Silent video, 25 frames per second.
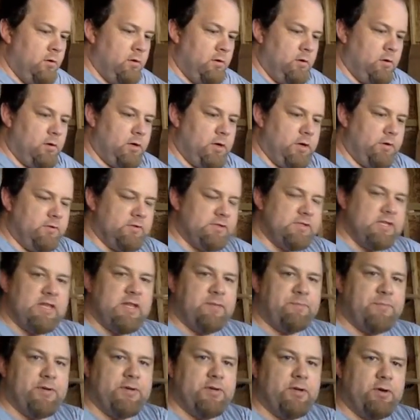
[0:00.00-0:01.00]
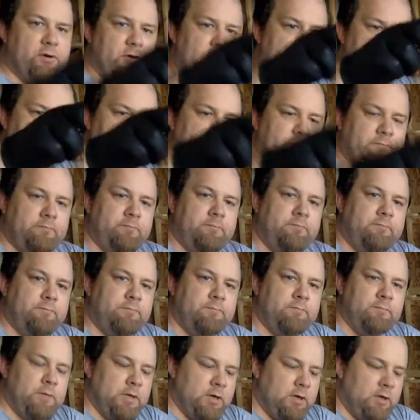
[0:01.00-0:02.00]
All right, you want to see the Paduke?
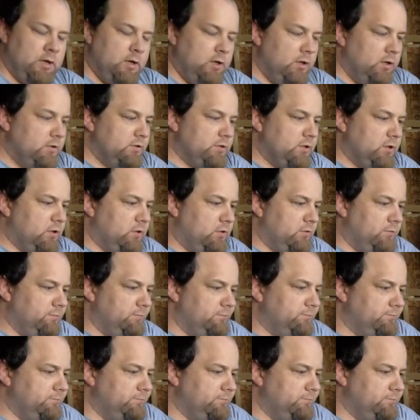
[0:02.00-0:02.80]
So